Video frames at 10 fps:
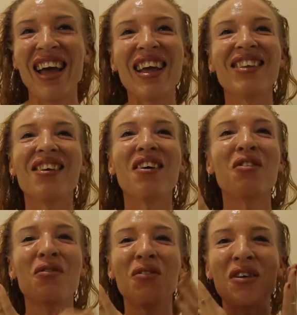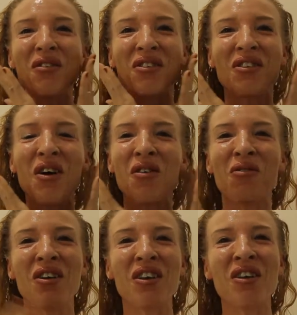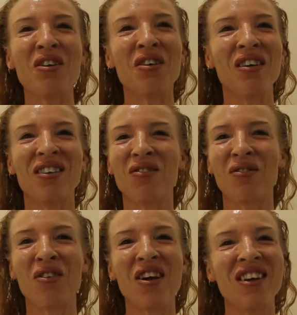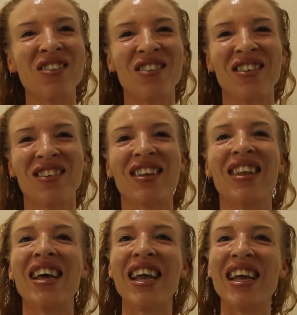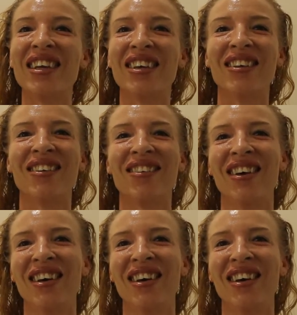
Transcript: it just feels so renewed and fresh and clean and